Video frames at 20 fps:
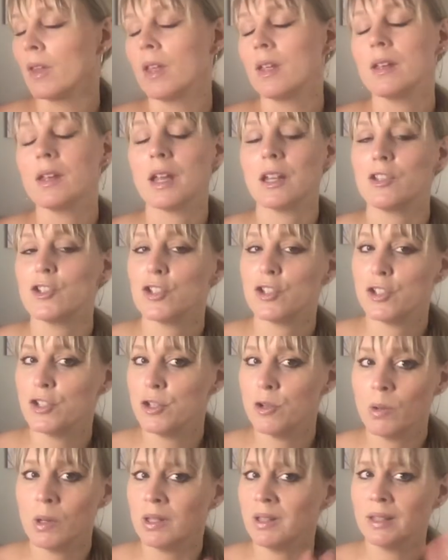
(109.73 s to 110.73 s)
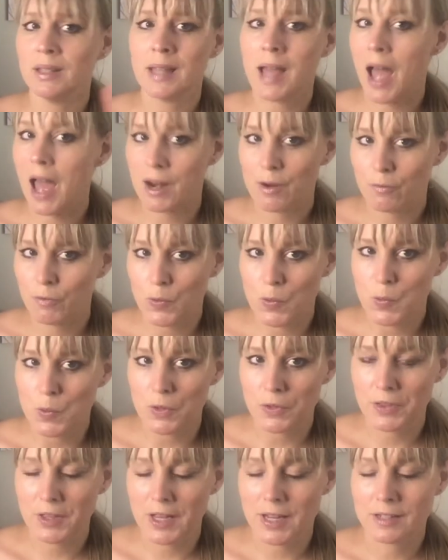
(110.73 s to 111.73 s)
gets to do a lot of cool
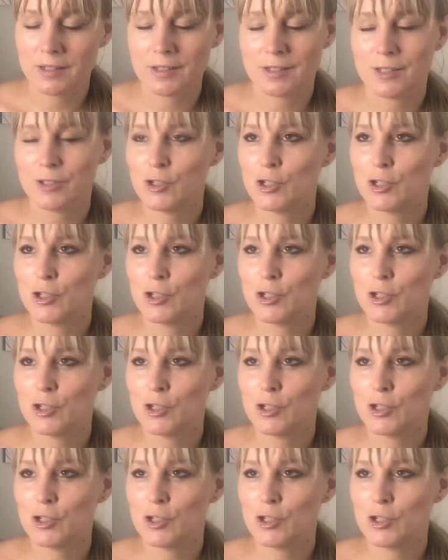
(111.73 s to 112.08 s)
things.